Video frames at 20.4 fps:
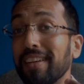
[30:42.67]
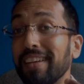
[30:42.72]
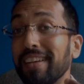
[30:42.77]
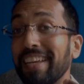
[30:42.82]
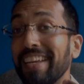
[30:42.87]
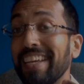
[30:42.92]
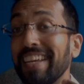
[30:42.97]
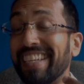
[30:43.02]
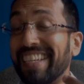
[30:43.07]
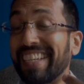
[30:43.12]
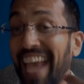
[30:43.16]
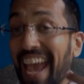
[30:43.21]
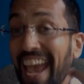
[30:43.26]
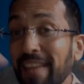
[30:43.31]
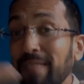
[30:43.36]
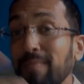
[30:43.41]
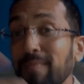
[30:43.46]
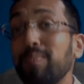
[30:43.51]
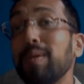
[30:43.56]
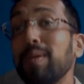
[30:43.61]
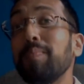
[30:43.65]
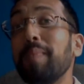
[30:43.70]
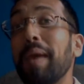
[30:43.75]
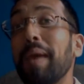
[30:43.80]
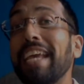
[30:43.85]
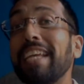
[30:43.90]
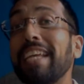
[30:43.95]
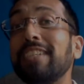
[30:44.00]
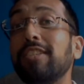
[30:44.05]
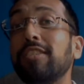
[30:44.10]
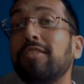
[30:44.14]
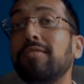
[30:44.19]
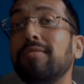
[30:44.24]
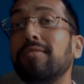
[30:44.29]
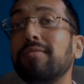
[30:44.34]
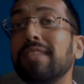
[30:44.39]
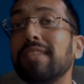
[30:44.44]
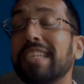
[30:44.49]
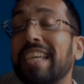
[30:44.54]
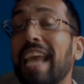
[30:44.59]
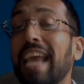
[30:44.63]
it can be made,
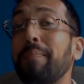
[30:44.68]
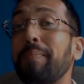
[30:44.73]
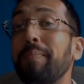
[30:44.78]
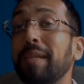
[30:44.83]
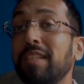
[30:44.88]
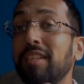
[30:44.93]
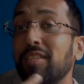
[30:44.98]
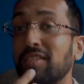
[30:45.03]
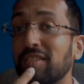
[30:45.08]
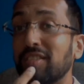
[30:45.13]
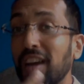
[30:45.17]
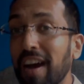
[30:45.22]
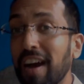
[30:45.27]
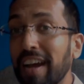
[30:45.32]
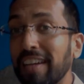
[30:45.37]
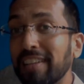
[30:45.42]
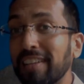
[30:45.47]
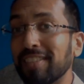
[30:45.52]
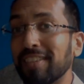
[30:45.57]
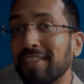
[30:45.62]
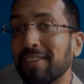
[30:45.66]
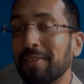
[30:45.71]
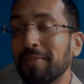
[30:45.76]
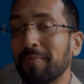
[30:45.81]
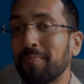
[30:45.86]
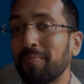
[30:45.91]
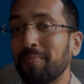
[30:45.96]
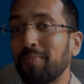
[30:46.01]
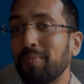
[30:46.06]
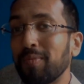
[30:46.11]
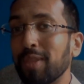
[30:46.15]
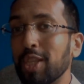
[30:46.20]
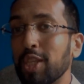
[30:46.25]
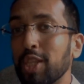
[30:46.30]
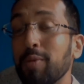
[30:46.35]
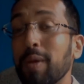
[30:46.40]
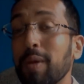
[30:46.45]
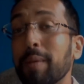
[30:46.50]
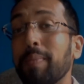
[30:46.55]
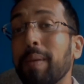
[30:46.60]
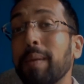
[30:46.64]
it can be designed to
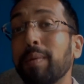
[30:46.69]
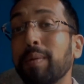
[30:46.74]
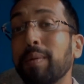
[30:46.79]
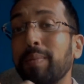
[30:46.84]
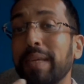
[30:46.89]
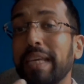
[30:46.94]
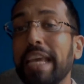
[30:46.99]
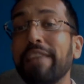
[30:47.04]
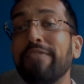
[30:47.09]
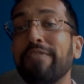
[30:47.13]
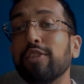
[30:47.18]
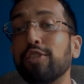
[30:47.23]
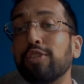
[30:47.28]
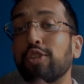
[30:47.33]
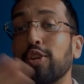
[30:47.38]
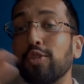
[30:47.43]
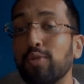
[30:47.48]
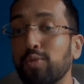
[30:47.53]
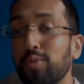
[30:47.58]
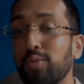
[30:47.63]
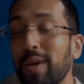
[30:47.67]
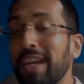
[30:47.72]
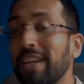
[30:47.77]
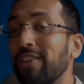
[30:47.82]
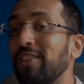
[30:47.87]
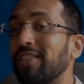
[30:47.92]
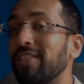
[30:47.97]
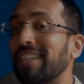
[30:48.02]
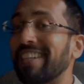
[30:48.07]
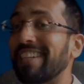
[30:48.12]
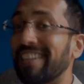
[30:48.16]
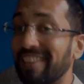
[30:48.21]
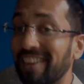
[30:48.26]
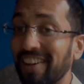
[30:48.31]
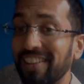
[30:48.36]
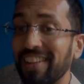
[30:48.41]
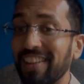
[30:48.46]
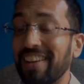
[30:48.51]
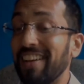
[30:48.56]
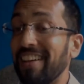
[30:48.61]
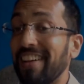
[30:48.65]
make people behave in a certain way and not in
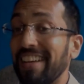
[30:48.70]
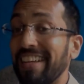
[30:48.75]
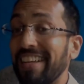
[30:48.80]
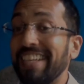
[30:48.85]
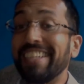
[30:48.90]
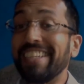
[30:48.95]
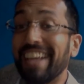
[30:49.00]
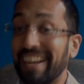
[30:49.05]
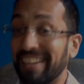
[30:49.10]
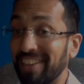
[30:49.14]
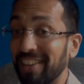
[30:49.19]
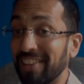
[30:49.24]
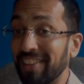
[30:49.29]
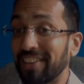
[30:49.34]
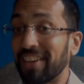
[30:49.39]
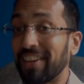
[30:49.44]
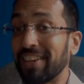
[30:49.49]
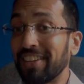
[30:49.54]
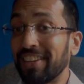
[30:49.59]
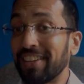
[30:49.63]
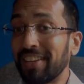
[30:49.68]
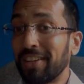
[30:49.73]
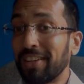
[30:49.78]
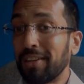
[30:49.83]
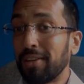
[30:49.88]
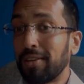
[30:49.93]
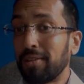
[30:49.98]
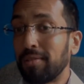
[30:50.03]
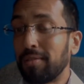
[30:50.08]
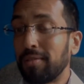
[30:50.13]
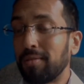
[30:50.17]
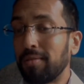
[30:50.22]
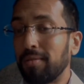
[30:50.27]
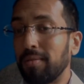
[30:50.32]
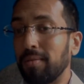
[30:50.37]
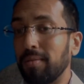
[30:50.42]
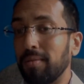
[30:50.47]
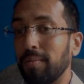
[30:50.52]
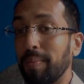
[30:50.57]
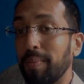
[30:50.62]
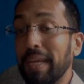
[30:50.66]
another.
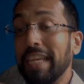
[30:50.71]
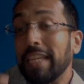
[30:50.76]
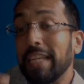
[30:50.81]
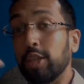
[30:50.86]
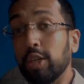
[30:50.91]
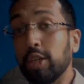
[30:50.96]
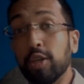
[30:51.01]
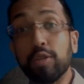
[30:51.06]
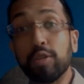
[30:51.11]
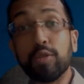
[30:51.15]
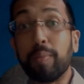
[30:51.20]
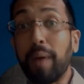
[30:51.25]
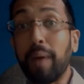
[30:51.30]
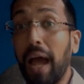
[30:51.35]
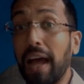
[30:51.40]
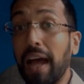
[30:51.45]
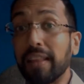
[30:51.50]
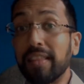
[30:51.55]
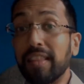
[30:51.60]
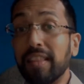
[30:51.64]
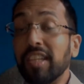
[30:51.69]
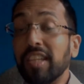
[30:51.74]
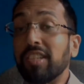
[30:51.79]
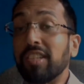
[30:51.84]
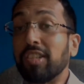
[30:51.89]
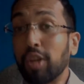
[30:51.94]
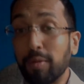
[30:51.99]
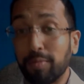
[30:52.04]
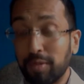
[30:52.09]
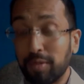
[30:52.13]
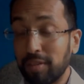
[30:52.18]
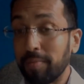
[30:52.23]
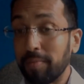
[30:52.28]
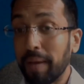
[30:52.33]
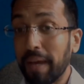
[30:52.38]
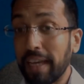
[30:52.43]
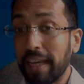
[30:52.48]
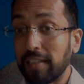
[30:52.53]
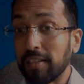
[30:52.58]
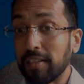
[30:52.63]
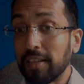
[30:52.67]
Be it good or bad, this is up to
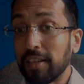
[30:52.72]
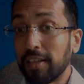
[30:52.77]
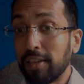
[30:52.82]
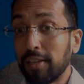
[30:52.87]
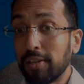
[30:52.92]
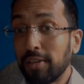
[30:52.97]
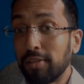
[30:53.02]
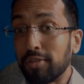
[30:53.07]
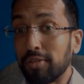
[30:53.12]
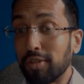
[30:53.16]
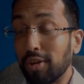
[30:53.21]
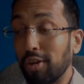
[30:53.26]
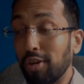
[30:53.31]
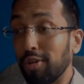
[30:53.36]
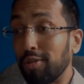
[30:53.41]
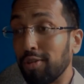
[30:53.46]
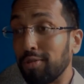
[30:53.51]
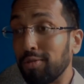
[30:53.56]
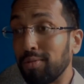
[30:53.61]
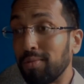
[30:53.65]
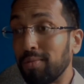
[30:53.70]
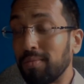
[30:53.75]
debate. So,